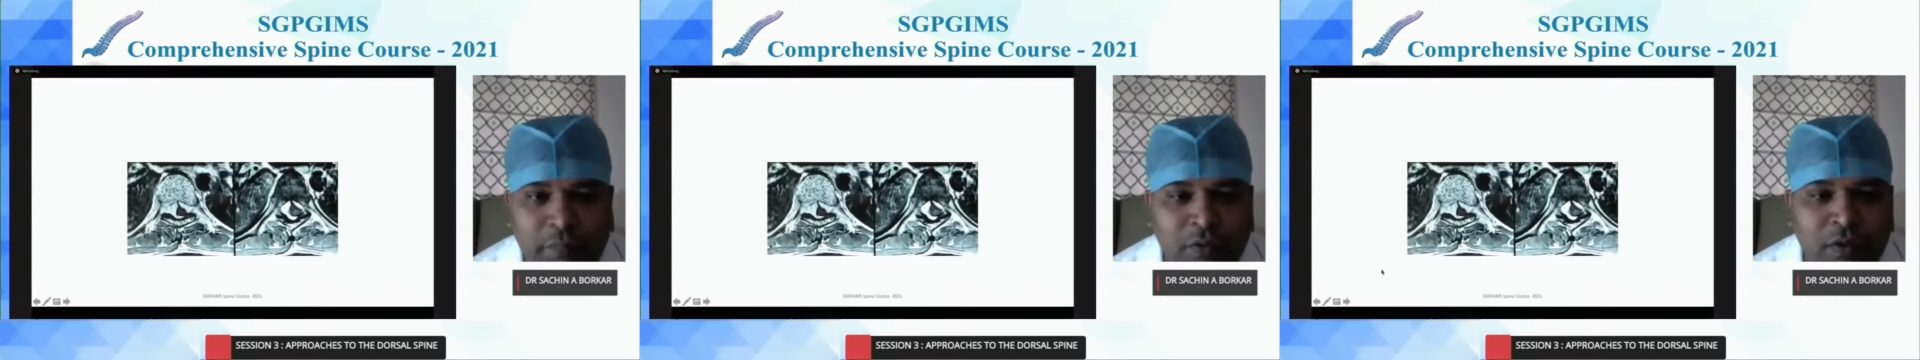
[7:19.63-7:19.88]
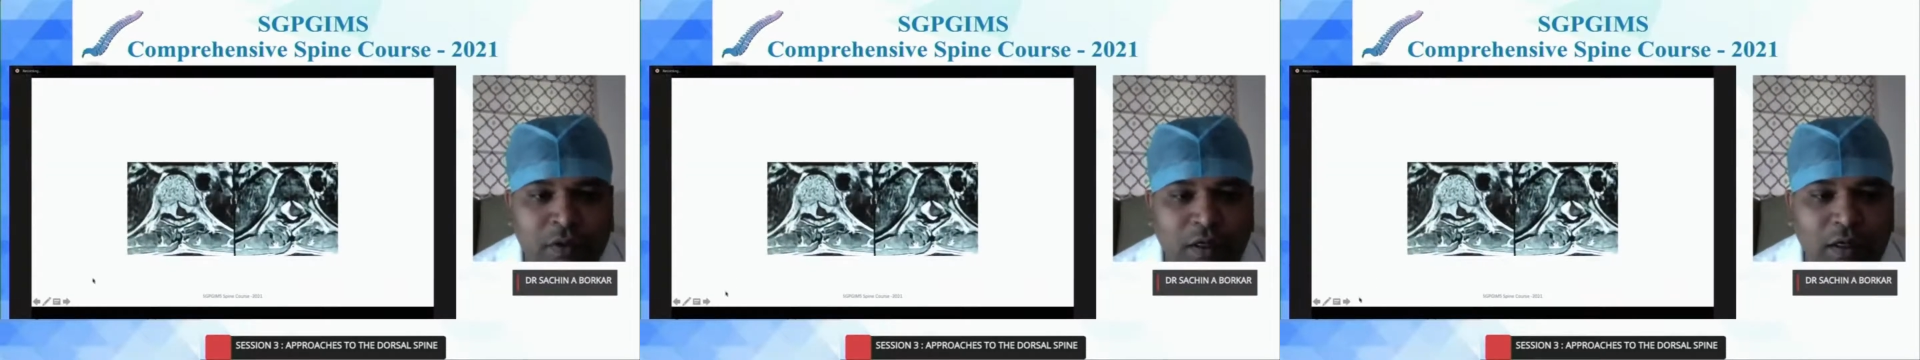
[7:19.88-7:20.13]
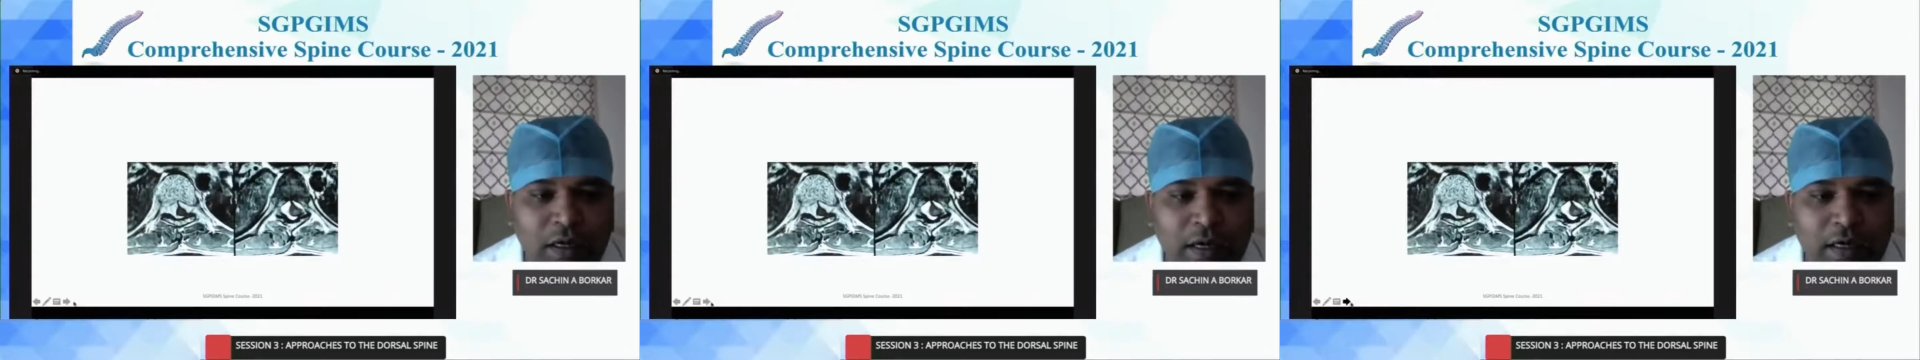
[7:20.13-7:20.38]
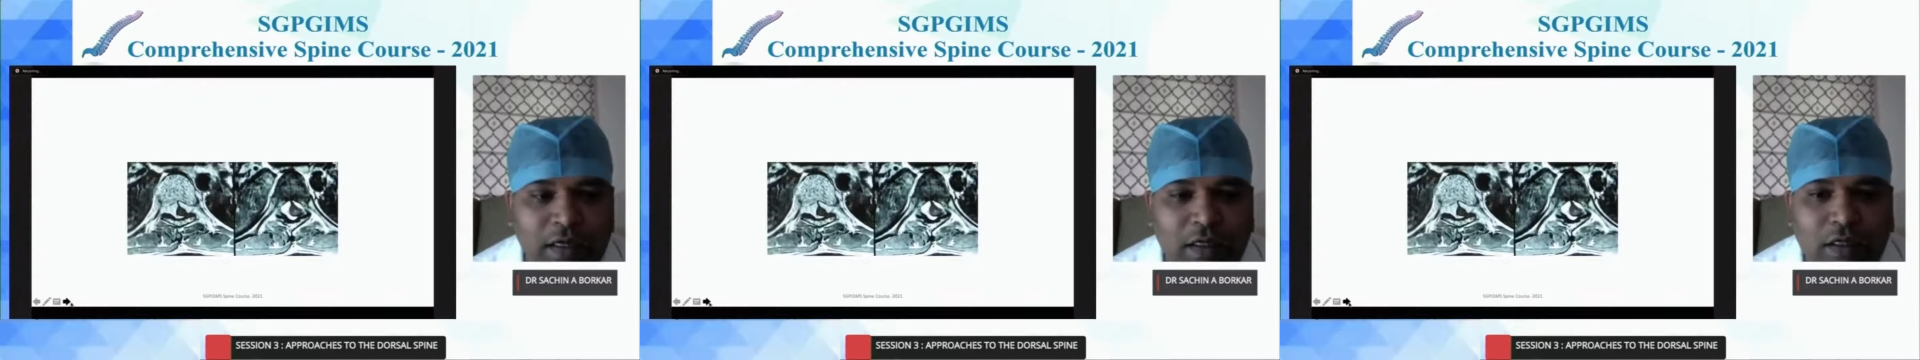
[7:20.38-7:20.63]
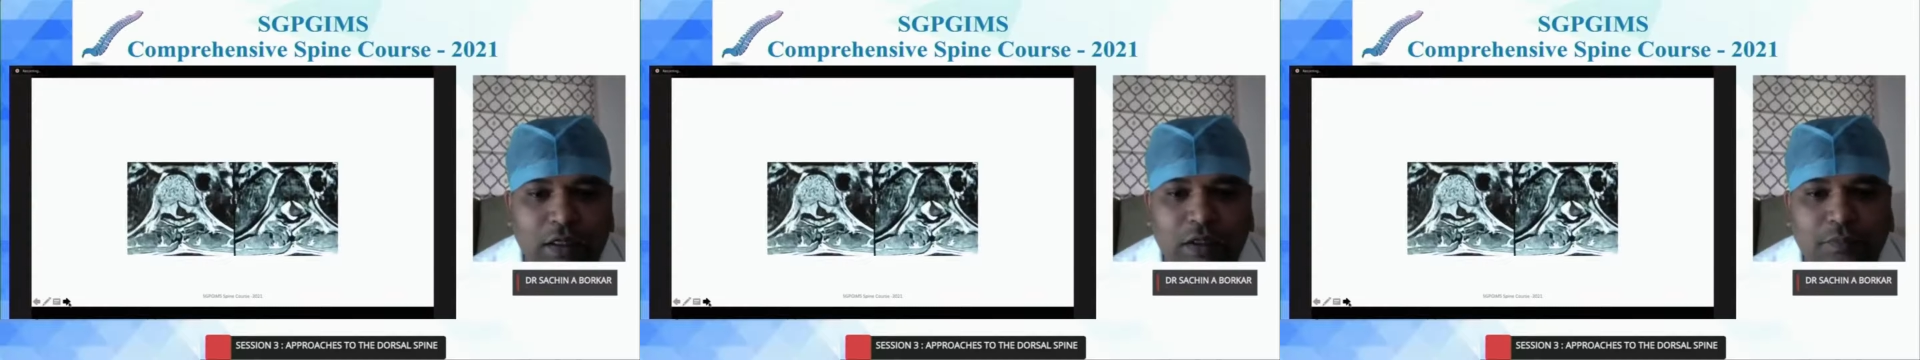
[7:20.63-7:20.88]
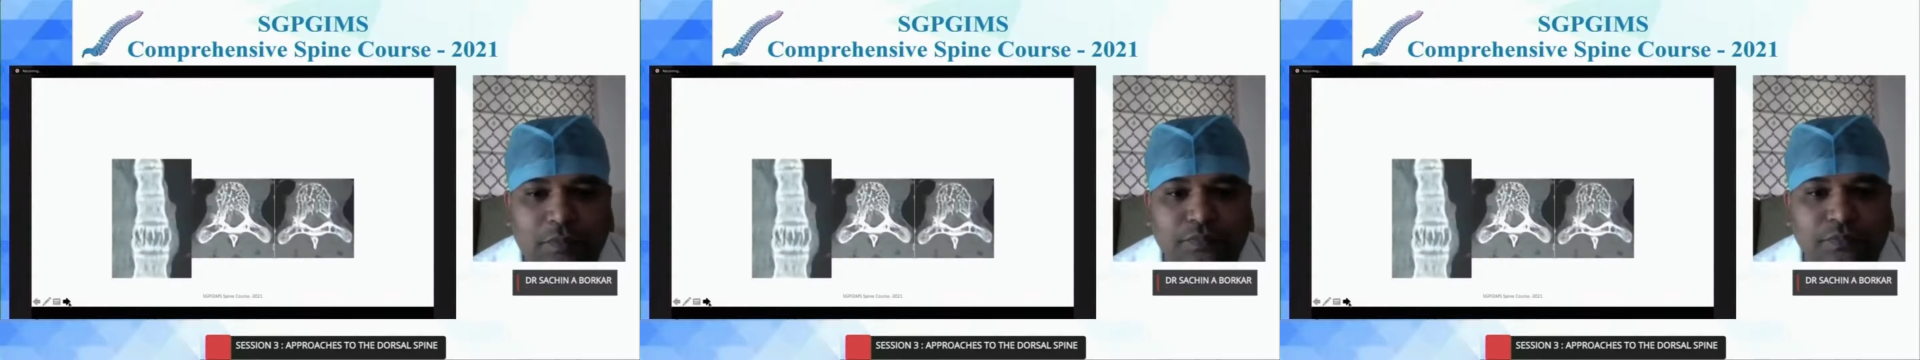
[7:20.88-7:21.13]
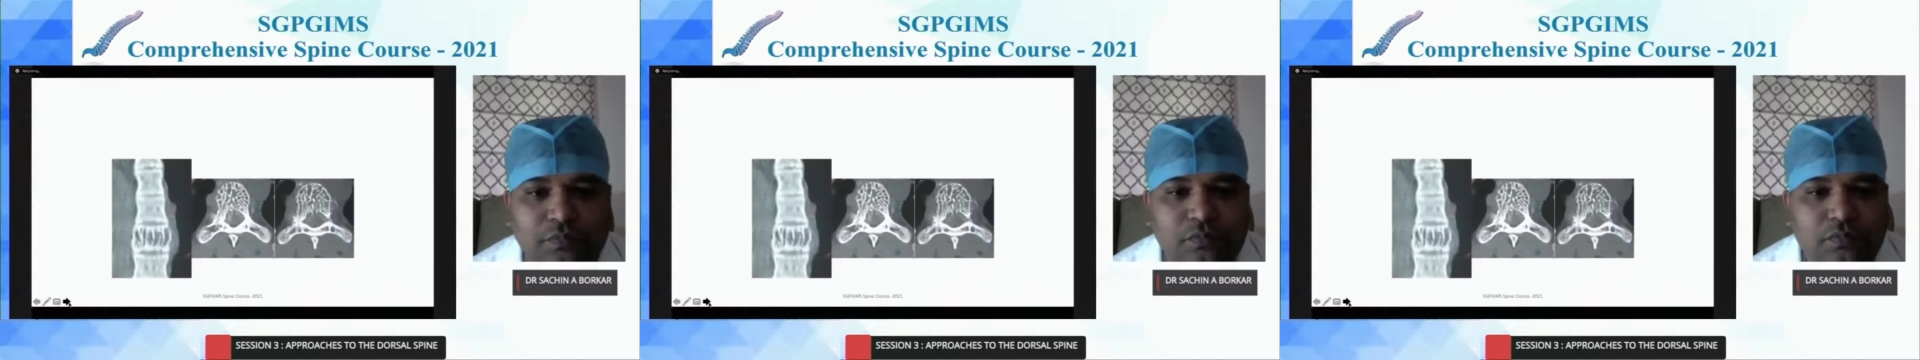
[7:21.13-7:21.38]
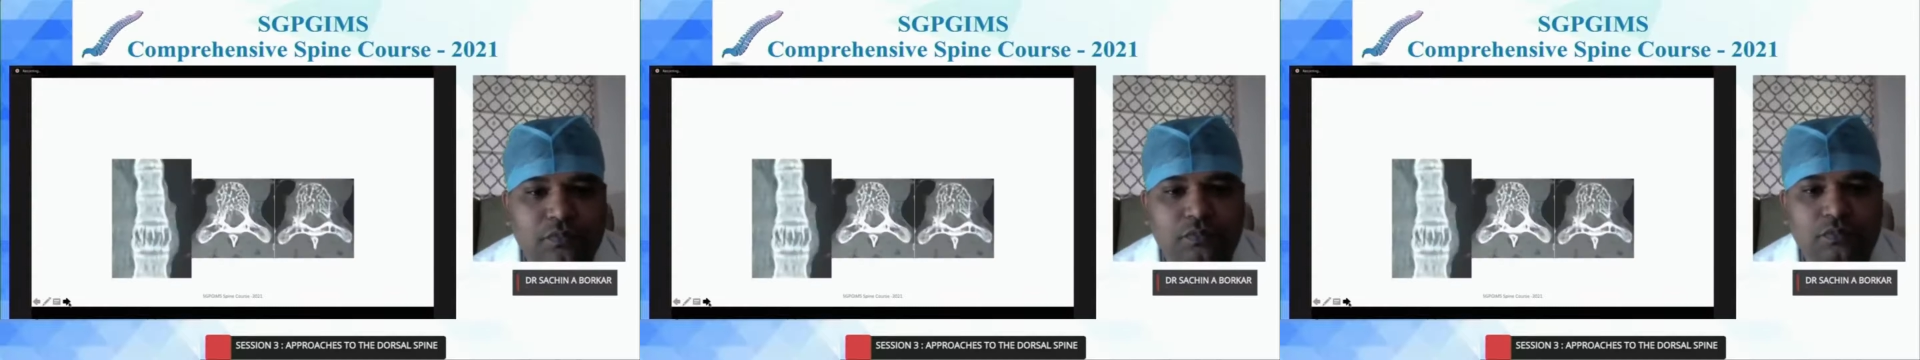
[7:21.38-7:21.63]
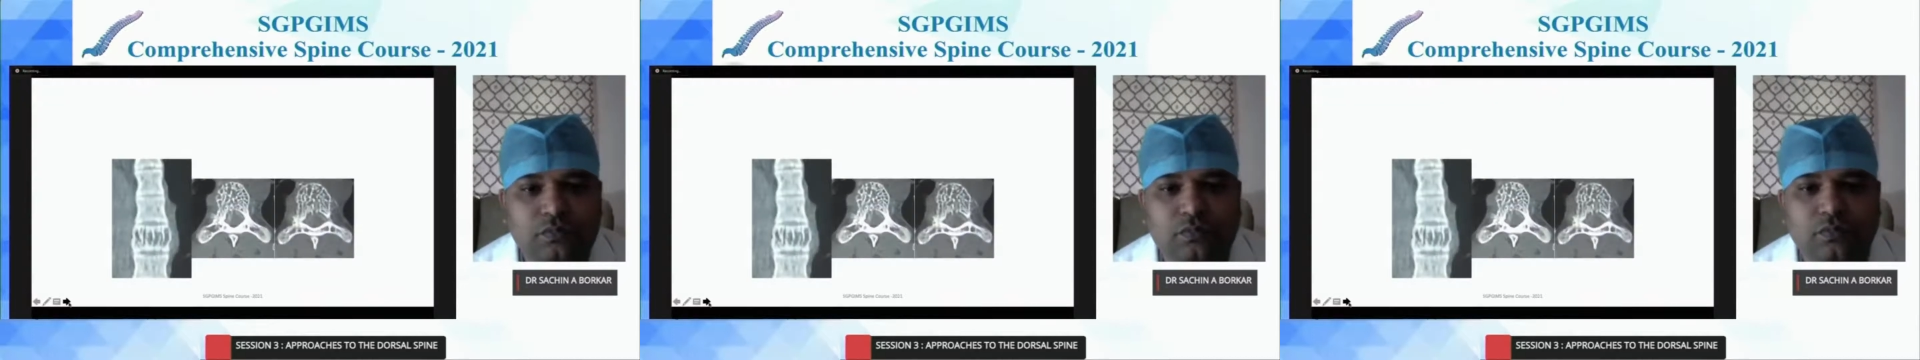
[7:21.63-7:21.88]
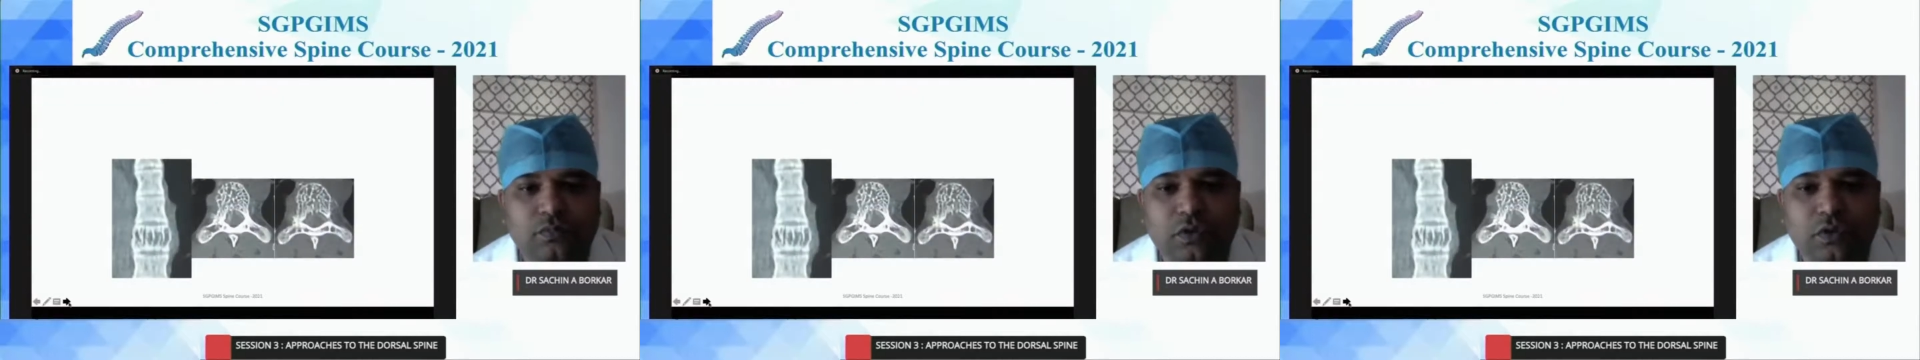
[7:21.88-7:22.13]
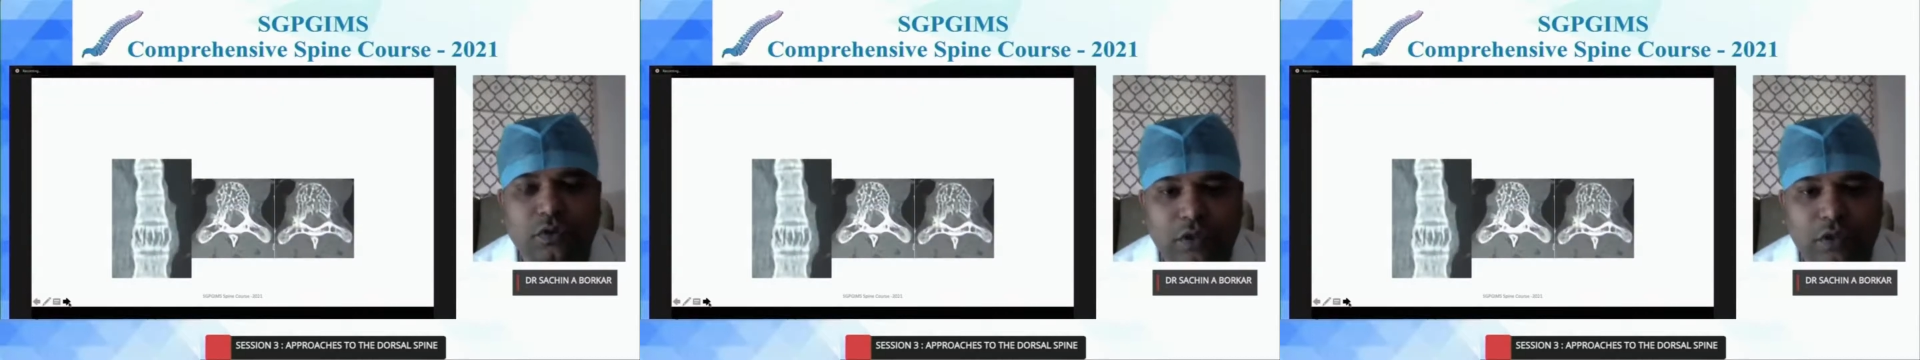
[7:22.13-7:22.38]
And as